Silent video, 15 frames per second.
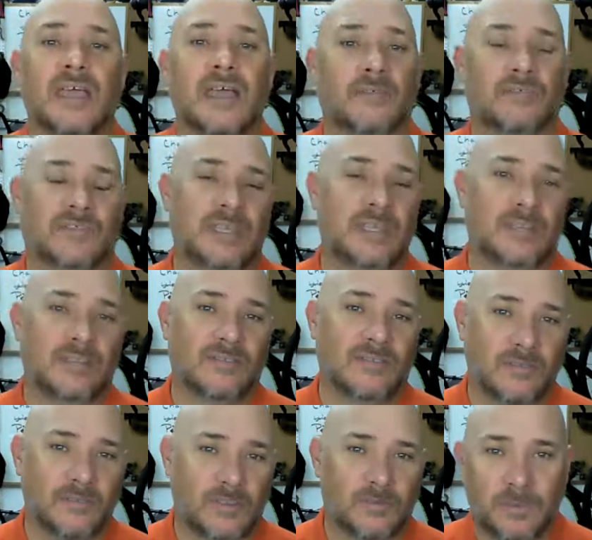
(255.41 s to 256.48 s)
I've seen this.
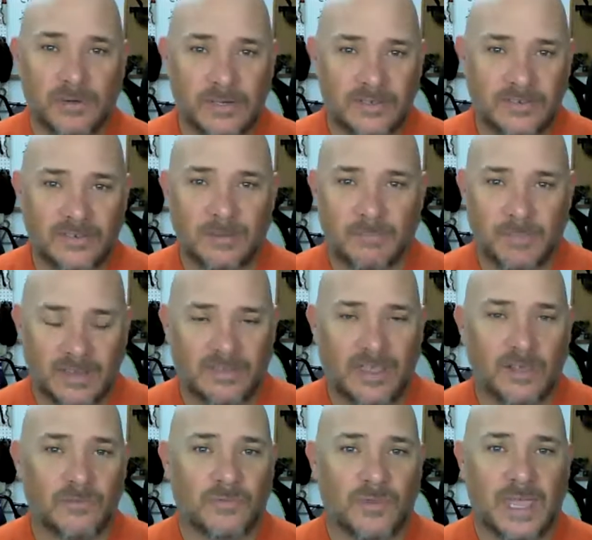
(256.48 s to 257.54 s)
I've experienced it
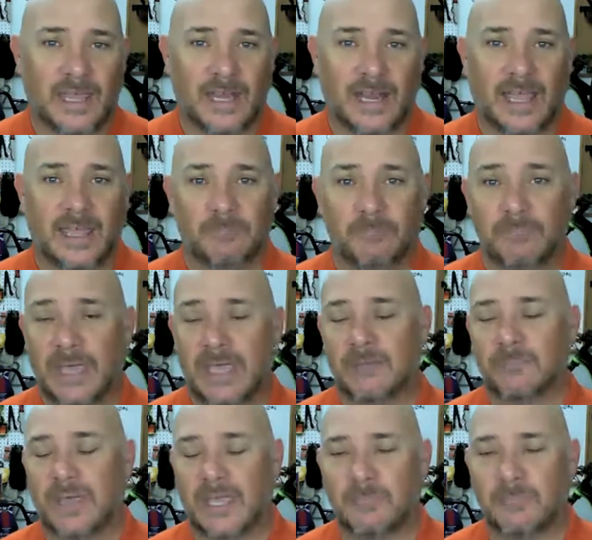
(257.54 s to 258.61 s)
myself. And I
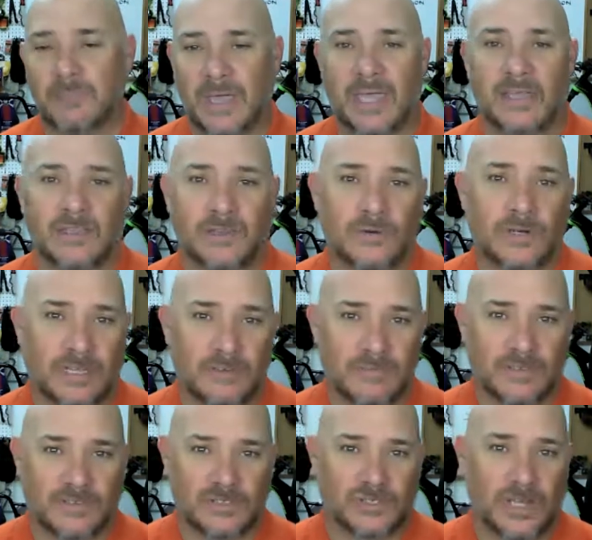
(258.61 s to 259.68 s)
beg you to give
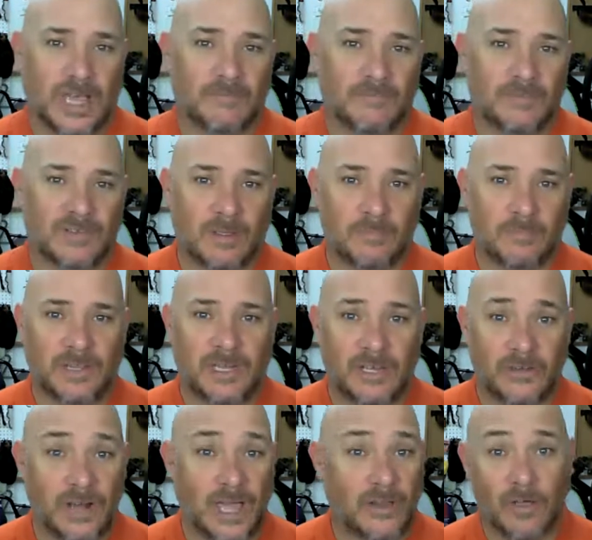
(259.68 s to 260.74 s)
this a shot if it's something that
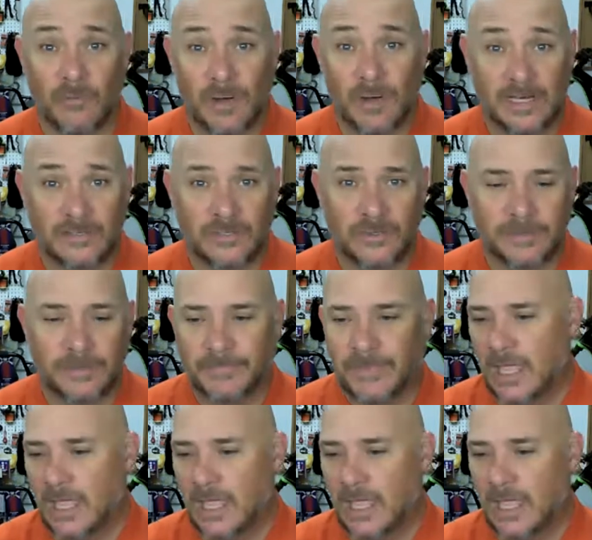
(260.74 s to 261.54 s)
you're not already doing.